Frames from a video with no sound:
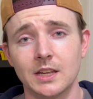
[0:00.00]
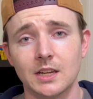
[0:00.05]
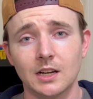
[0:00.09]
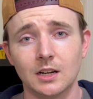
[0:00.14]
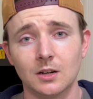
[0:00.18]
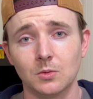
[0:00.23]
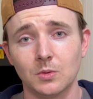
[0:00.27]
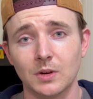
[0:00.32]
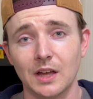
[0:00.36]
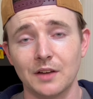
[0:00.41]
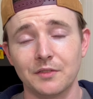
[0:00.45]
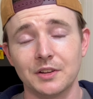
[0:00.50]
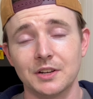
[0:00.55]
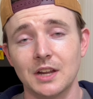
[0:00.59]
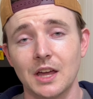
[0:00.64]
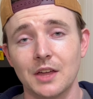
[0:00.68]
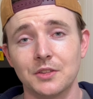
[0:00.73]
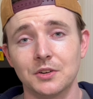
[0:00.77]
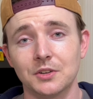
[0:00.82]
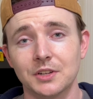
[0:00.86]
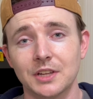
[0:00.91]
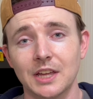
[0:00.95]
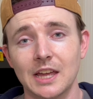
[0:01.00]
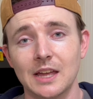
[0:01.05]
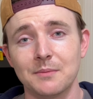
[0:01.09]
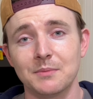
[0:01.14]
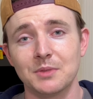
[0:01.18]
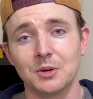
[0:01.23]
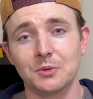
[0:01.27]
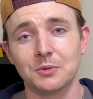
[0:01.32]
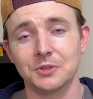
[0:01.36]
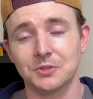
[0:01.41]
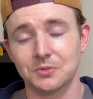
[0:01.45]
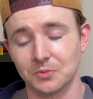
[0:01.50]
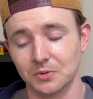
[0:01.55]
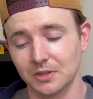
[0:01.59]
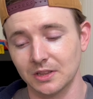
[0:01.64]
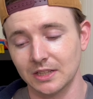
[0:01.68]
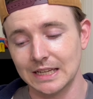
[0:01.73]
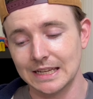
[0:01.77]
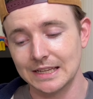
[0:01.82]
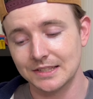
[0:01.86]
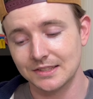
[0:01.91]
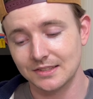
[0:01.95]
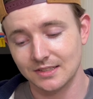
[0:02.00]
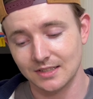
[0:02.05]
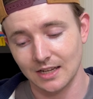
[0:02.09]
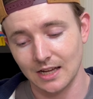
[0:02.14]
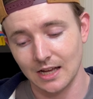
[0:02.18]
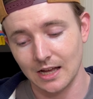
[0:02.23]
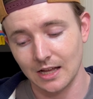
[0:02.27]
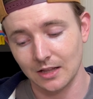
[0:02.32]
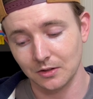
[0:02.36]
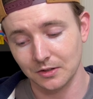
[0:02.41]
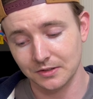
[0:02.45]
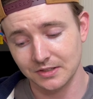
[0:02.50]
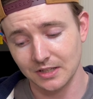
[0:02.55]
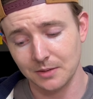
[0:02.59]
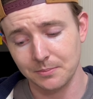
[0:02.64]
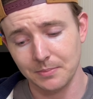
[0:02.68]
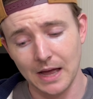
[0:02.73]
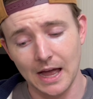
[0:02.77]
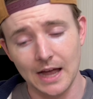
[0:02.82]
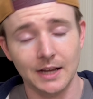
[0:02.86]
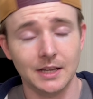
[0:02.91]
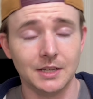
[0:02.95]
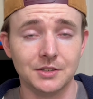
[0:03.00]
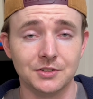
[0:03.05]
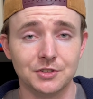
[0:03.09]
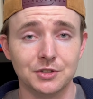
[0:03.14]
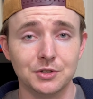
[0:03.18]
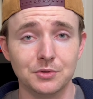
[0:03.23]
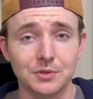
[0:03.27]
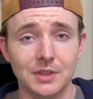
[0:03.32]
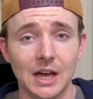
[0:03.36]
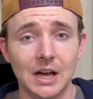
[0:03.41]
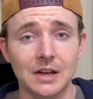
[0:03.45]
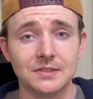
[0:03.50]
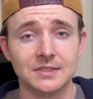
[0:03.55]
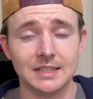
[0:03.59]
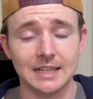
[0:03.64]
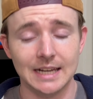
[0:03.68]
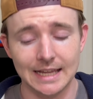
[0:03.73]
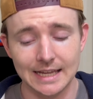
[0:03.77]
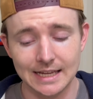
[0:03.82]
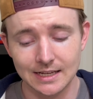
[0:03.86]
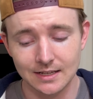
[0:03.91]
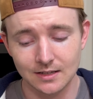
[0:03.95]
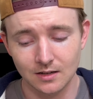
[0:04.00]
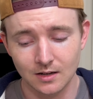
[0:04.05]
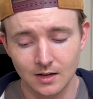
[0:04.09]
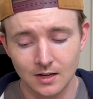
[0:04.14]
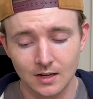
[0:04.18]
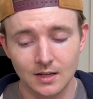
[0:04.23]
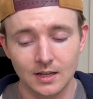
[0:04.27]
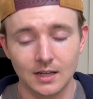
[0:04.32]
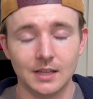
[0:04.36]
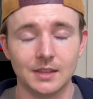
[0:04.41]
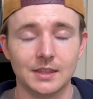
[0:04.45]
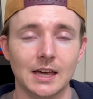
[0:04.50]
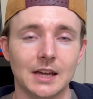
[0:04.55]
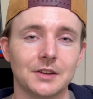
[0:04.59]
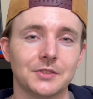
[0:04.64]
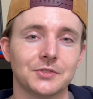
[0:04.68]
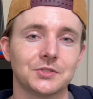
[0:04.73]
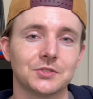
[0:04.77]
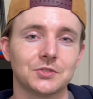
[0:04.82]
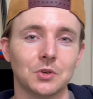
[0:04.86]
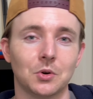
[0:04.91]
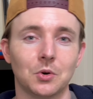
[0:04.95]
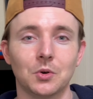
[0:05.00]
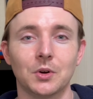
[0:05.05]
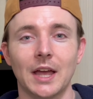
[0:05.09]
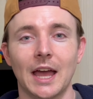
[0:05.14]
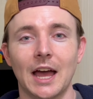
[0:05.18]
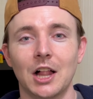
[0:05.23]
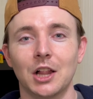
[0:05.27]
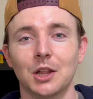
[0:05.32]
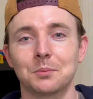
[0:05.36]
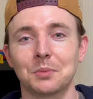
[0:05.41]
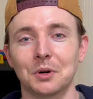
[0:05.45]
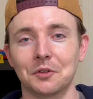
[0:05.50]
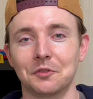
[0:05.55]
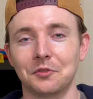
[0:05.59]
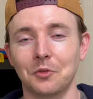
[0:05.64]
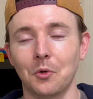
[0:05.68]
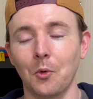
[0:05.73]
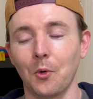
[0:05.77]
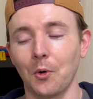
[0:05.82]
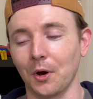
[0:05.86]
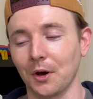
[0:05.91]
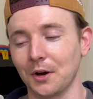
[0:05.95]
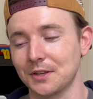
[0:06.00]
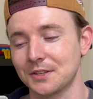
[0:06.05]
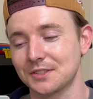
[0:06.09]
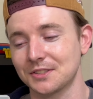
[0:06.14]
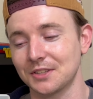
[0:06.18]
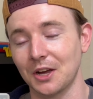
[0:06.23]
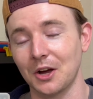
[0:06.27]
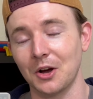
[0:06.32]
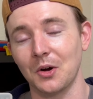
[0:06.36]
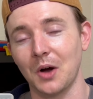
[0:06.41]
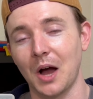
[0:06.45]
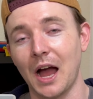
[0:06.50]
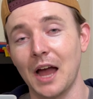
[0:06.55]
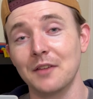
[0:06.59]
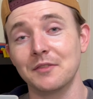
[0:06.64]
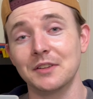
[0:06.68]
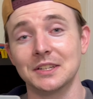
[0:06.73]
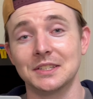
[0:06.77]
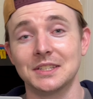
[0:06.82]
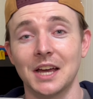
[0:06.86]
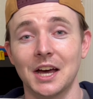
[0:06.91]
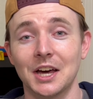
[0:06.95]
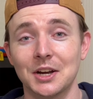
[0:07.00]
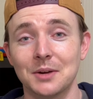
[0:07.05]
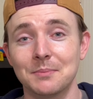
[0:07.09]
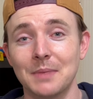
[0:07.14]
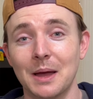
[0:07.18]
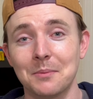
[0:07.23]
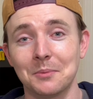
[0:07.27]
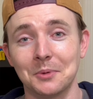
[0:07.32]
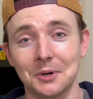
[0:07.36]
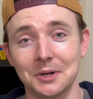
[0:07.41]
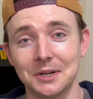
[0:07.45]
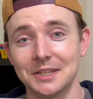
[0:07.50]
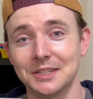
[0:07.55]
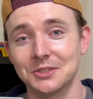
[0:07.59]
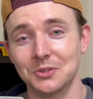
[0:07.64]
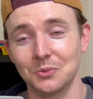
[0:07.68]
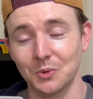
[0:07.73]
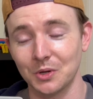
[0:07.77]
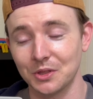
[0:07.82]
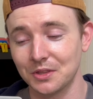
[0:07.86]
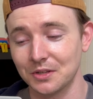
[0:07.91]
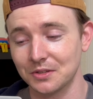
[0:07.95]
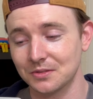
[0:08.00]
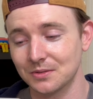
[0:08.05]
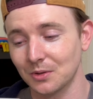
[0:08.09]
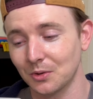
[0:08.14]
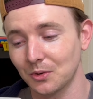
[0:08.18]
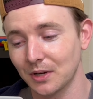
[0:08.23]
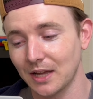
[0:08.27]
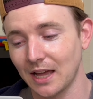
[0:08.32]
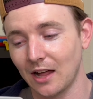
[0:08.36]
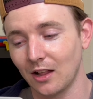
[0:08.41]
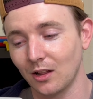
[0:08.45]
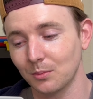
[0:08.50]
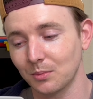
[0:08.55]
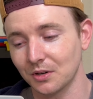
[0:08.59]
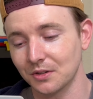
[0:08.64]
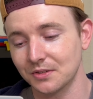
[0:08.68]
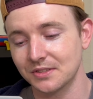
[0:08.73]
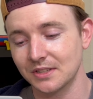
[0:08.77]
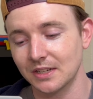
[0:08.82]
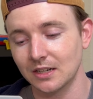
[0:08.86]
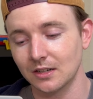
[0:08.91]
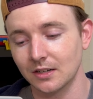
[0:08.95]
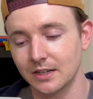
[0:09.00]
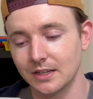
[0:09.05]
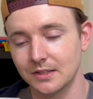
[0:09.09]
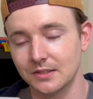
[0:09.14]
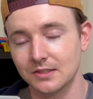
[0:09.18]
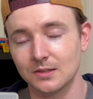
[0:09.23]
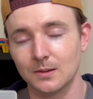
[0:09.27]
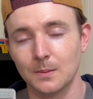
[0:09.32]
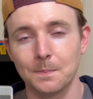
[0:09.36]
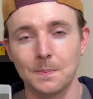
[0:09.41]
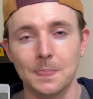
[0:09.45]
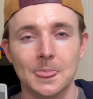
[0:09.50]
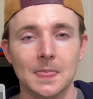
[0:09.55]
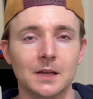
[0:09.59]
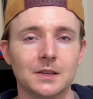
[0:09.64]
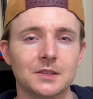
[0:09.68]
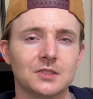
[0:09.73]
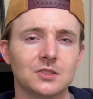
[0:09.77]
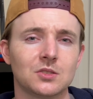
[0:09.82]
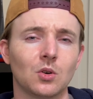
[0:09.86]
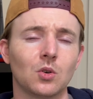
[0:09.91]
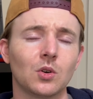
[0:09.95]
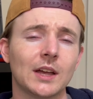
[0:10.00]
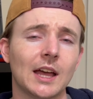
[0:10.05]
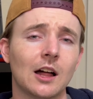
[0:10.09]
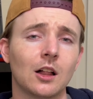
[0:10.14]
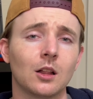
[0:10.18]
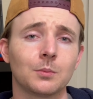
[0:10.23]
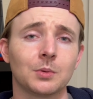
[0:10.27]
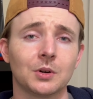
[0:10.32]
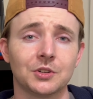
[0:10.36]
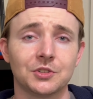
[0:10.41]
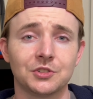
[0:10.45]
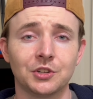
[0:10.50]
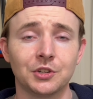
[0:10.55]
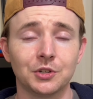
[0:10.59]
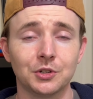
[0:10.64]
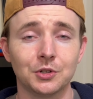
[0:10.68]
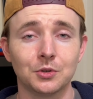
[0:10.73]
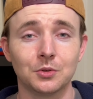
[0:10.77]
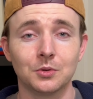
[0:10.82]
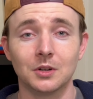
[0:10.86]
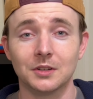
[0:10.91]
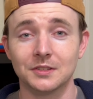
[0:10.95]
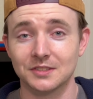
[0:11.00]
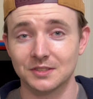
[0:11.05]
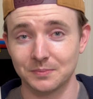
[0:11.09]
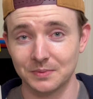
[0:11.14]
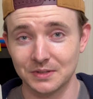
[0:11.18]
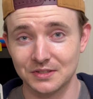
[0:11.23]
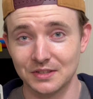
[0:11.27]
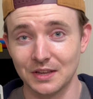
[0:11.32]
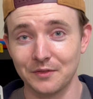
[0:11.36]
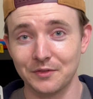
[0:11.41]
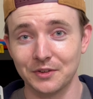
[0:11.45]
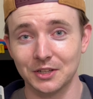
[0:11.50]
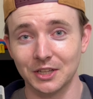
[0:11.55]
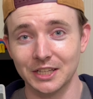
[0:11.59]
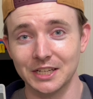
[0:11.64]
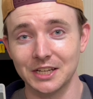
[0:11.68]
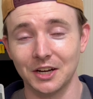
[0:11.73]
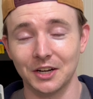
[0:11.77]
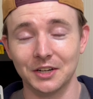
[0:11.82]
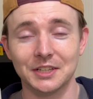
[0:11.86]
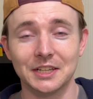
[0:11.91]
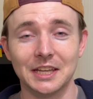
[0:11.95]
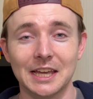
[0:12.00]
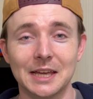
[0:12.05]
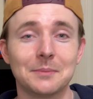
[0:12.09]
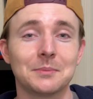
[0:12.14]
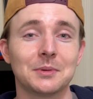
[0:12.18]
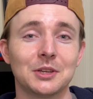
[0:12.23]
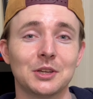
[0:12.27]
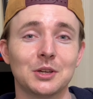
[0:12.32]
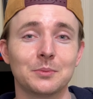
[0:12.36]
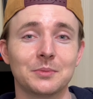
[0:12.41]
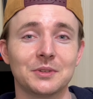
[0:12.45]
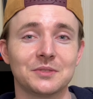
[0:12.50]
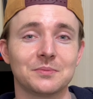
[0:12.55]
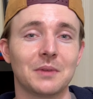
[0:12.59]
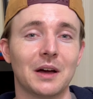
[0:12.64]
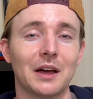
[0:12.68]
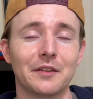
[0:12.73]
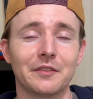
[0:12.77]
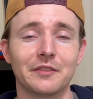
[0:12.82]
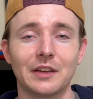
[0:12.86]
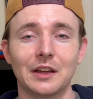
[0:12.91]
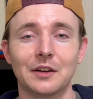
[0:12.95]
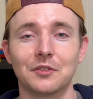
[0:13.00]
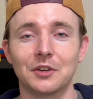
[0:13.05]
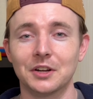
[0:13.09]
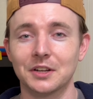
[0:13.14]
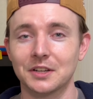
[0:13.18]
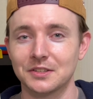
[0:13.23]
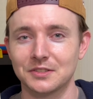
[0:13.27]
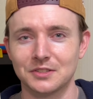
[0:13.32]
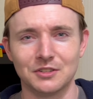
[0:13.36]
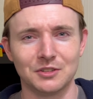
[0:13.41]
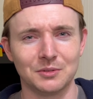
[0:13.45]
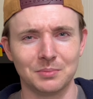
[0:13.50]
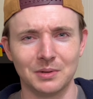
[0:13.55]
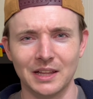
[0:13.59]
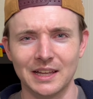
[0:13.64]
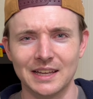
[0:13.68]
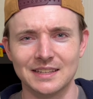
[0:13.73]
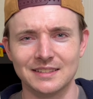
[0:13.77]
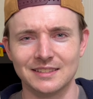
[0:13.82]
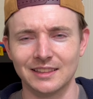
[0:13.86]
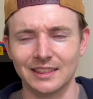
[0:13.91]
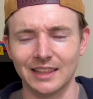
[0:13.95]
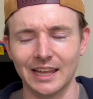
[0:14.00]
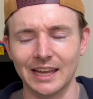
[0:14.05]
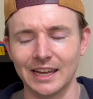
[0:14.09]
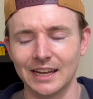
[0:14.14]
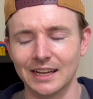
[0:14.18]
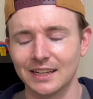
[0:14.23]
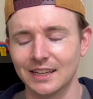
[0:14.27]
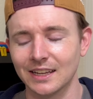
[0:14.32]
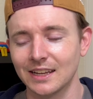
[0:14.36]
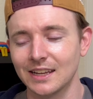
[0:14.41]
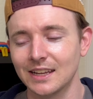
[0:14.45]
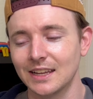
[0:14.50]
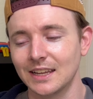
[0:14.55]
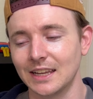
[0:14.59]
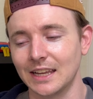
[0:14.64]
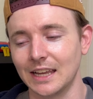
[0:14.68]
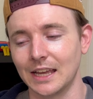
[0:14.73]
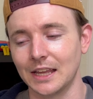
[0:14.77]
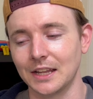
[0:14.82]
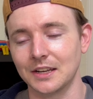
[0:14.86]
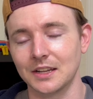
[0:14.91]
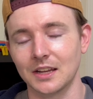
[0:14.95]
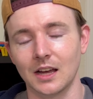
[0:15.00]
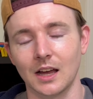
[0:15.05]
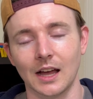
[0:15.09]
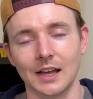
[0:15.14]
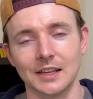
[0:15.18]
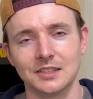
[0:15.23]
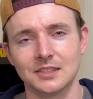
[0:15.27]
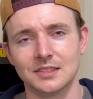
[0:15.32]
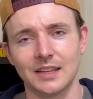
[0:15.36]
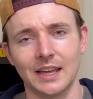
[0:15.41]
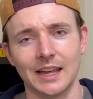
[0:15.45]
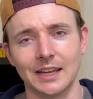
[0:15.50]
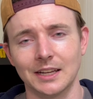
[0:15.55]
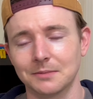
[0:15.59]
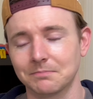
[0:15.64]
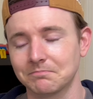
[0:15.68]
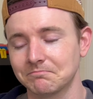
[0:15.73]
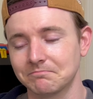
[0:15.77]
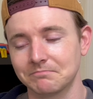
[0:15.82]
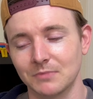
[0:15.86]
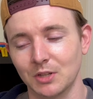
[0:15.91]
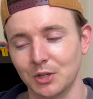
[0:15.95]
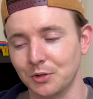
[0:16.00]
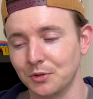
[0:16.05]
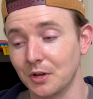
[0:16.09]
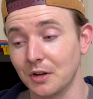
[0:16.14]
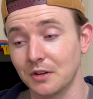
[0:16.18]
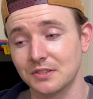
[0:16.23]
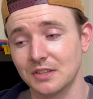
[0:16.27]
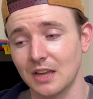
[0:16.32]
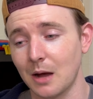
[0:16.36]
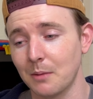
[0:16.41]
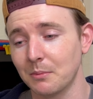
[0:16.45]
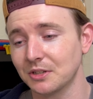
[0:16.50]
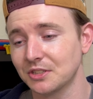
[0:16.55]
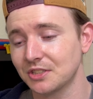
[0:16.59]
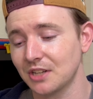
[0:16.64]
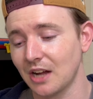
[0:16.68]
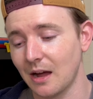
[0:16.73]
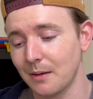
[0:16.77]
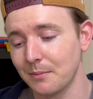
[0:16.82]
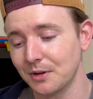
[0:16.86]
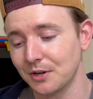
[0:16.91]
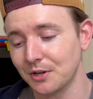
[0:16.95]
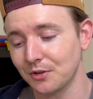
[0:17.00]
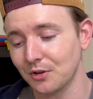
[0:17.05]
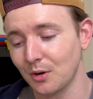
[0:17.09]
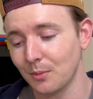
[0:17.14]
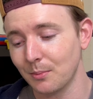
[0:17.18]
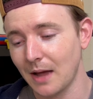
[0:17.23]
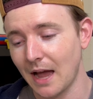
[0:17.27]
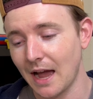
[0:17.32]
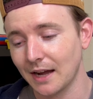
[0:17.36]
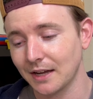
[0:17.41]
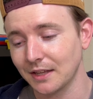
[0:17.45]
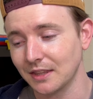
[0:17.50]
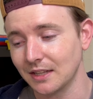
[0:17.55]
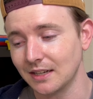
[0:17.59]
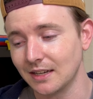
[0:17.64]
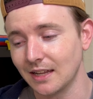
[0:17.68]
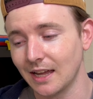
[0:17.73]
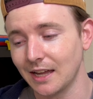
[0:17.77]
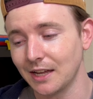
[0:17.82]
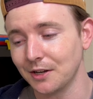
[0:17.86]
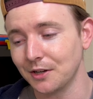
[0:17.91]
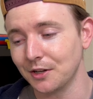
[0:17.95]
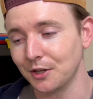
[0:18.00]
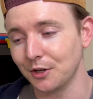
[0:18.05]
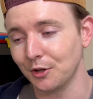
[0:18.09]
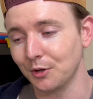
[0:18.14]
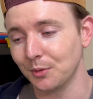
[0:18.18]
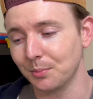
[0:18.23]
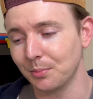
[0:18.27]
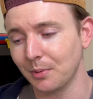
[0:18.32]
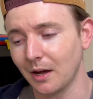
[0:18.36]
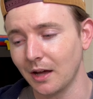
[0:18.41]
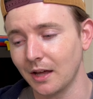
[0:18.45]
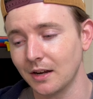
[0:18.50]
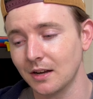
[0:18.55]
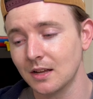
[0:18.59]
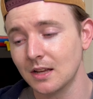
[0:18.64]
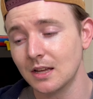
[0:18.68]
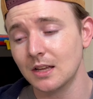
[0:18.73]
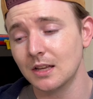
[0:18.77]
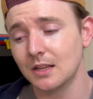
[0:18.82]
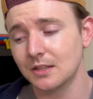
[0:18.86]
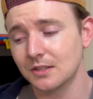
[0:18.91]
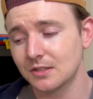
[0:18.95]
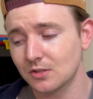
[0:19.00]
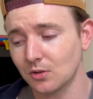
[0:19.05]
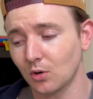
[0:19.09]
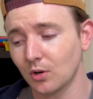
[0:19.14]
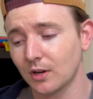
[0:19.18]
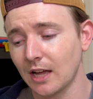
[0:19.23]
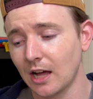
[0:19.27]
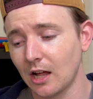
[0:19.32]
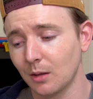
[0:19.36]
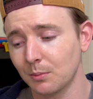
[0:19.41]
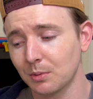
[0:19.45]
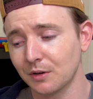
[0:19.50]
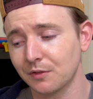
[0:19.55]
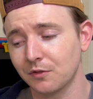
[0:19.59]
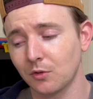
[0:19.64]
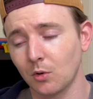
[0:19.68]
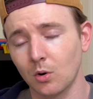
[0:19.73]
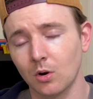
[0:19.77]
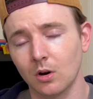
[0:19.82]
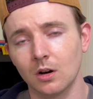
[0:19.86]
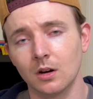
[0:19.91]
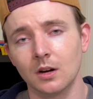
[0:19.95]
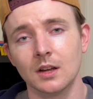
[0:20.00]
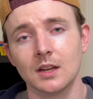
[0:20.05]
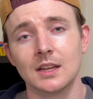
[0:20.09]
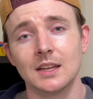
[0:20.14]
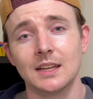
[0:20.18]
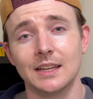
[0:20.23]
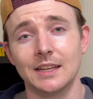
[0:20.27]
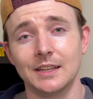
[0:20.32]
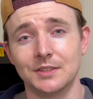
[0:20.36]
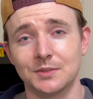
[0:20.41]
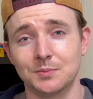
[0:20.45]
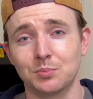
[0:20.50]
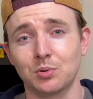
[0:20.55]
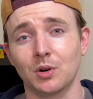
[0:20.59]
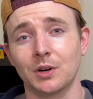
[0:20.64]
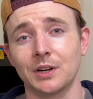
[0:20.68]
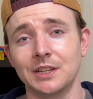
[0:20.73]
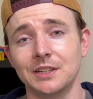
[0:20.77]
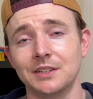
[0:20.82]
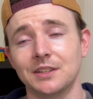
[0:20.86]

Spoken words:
here we have another game that was released, looks like back in 2008, and that is Soul Calibur 4. So I have a ton of memories with the Soul Calibur series. Soul Calibur 2, specifically on GameCube, is my favorite because you could play as Link, and I sank who knows how much time into it back in the day, dude. But Soul Calibur 4 is pretty